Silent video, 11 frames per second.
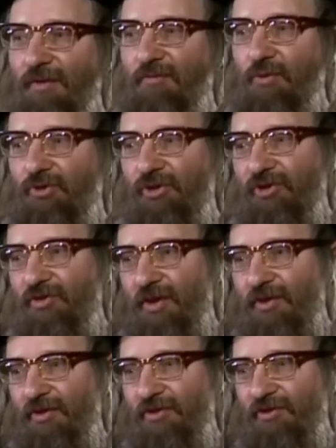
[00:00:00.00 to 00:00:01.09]
you just
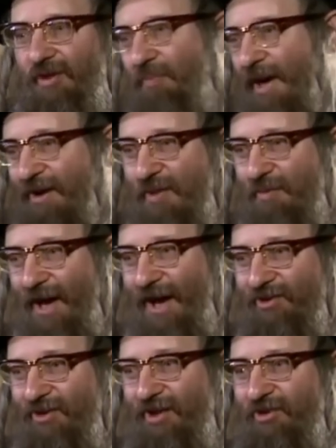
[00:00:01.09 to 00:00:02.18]
step out of the
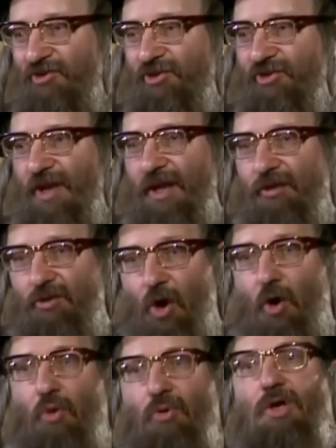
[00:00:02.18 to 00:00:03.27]
box, let us just say, and
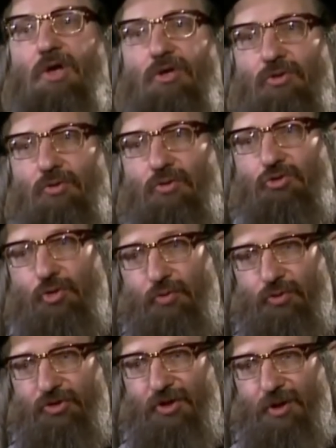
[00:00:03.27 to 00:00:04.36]
go to
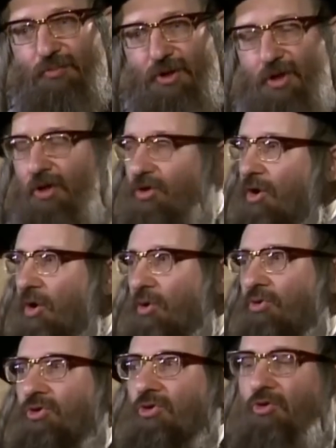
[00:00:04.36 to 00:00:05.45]
Jerusalem, go
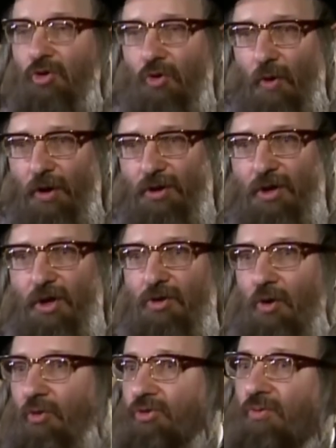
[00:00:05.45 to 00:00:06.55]
to New York,
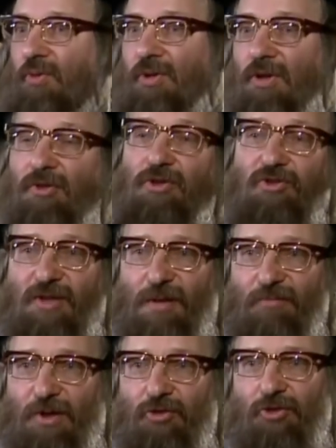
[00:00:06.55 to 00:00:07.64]
go to in London,
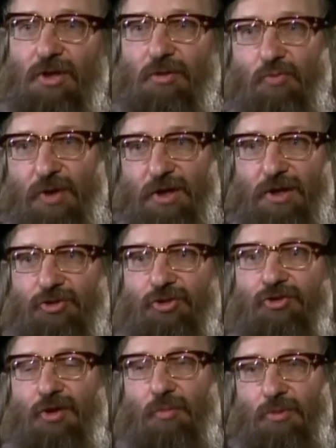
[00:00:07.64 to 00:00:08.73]
Stamford Hills, the
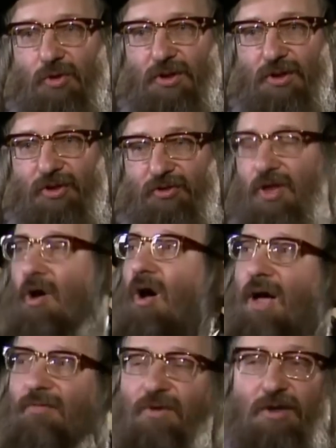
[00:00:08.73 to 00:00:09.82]
religious communities, the
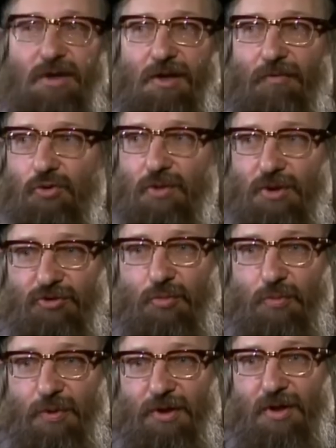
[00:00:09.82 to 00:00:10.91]
Ivy League of Judaism,
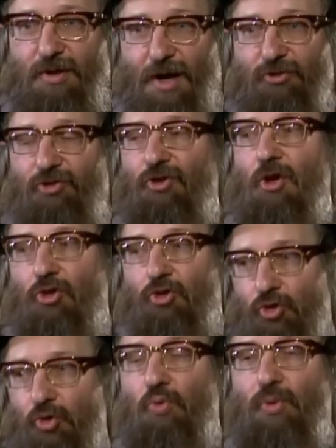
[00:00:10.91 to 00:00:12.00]
the rabbinical colleges,
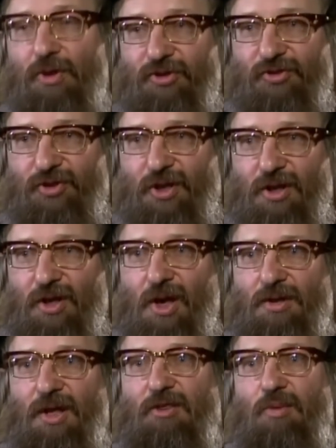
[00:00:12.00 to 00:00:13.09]
you will see
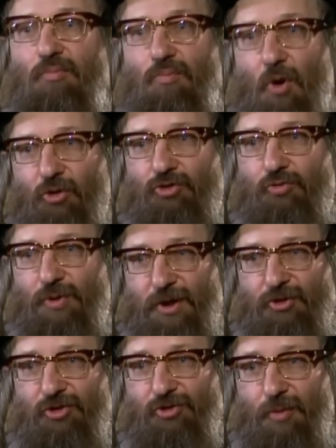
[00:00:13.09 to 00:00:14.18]
that the most
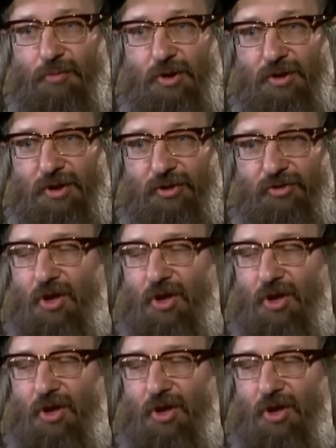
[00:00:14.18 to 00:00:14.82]
religious communities,